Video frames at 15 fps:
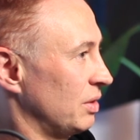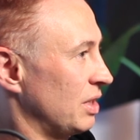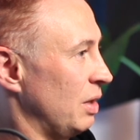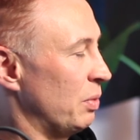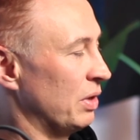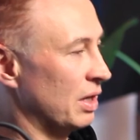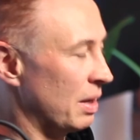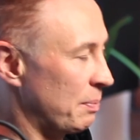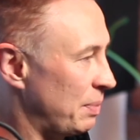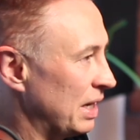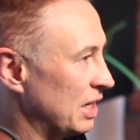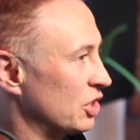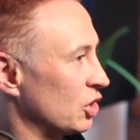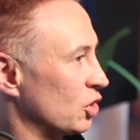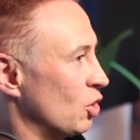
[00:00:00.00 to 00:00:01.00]
Okay, when that
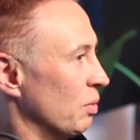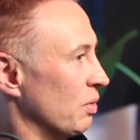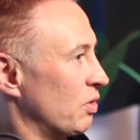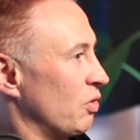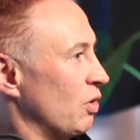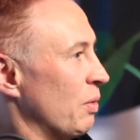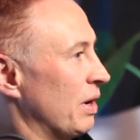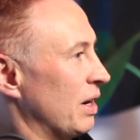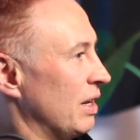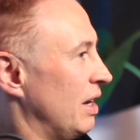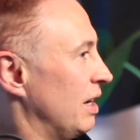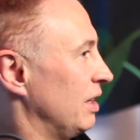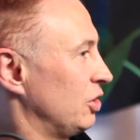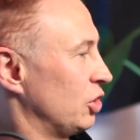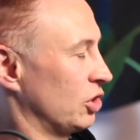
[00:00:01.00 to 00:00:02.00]
bass is coming through
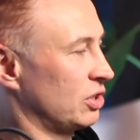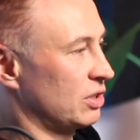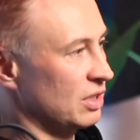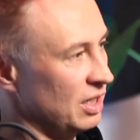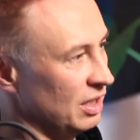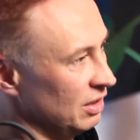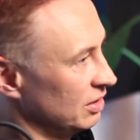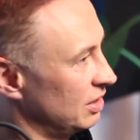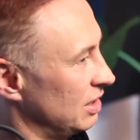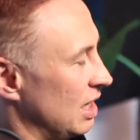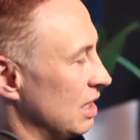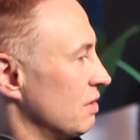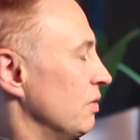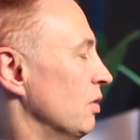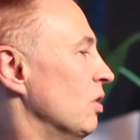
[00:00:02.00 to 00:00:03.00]
and it just kills the
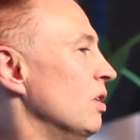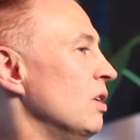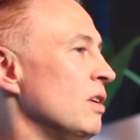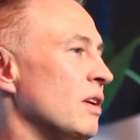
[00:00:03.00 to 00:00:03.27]
dance floor.